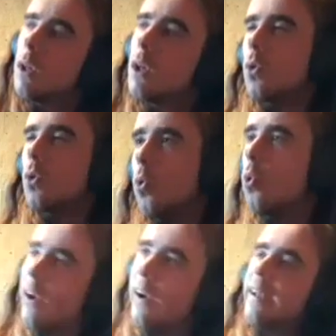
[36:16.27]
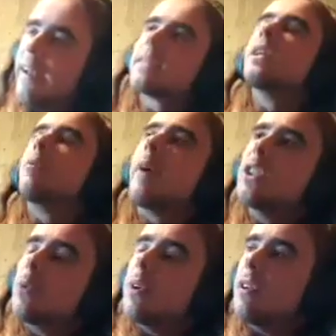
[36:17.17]
Well, I guess that
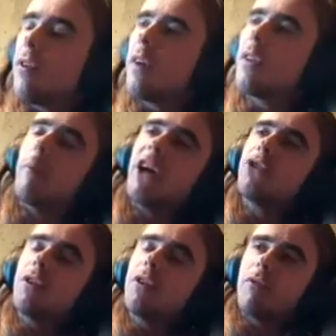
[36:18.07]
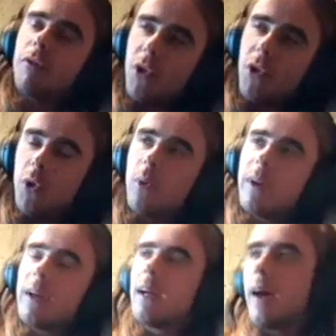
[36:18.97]
depends where you define the boundary of Te Rewera.